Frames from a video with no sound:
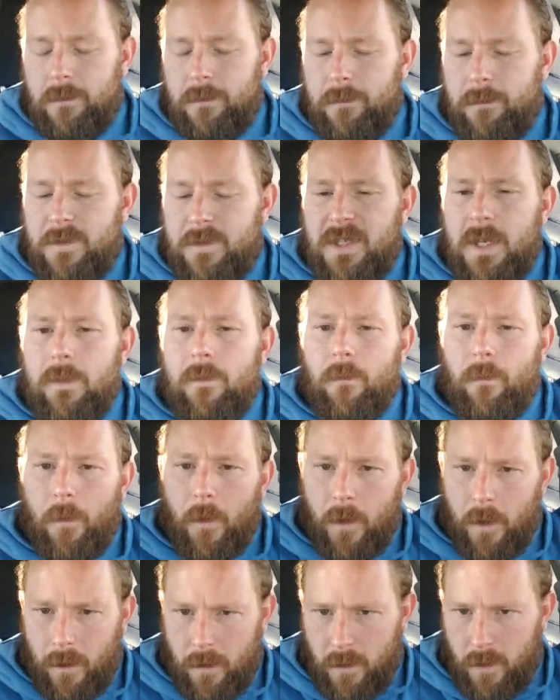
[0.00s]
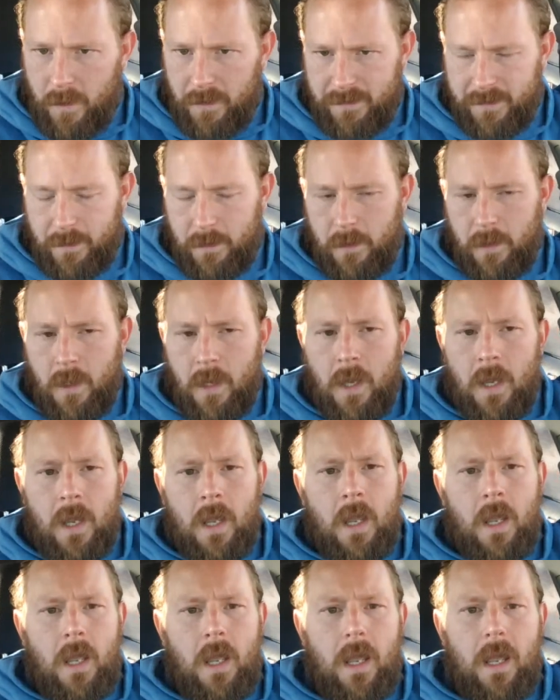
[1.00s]
Stephen Furtick calls it,
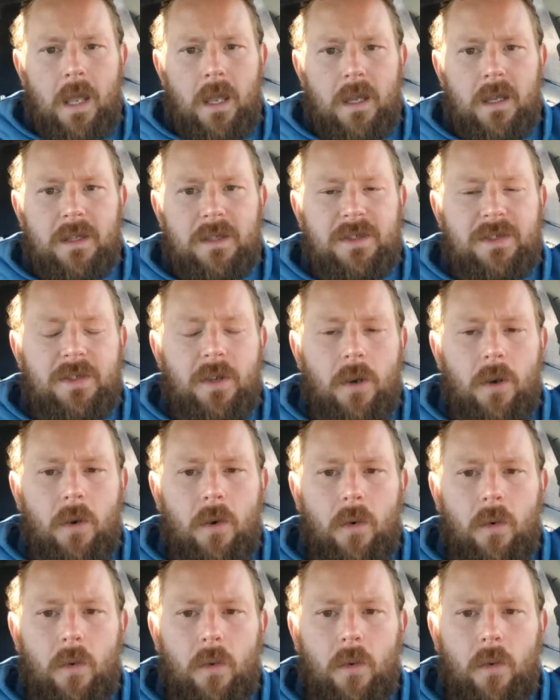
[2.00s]
and so